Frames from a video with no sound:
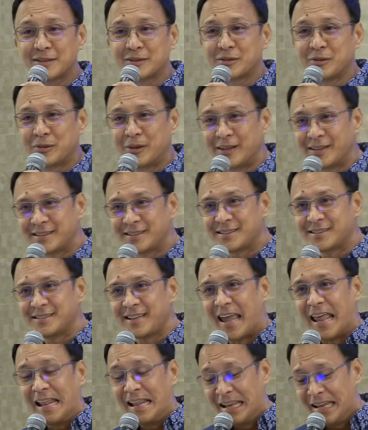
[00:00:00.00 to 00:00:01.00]

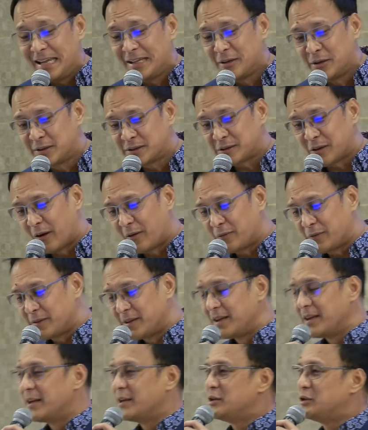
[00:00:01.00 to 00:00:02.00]
pastors and leaders
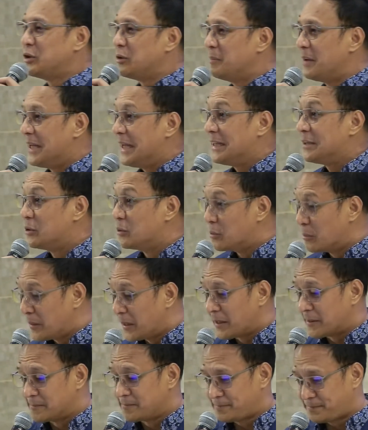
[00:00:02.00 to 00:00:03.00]
of Jubilee,
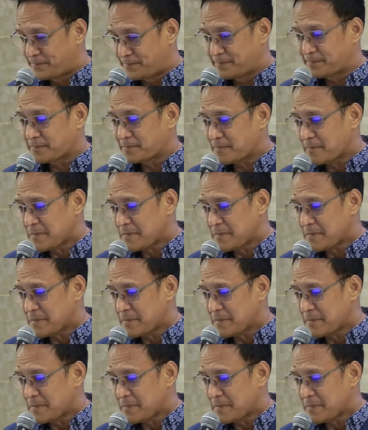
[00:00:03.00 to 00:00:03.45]
doing?